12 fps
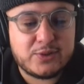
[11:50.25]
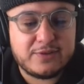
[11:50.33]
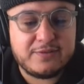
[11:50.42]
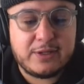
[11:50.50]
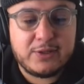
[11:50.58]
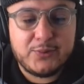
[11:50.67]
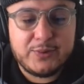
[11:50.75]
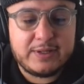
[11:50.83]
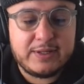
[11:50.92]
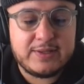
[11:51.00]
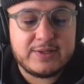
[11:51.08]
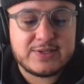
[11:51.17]
of included
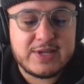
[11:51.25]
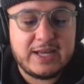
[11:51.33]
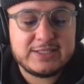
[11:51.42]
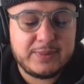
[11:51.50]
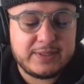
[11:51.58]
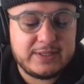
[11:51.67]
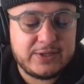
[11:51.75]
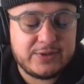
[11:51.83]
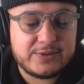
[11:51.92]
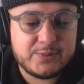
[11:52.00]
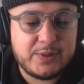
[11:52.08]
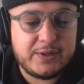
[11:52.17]
in this aspect here
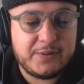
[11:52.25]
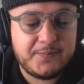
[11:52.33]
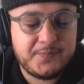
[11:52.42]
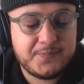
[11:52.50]
as well.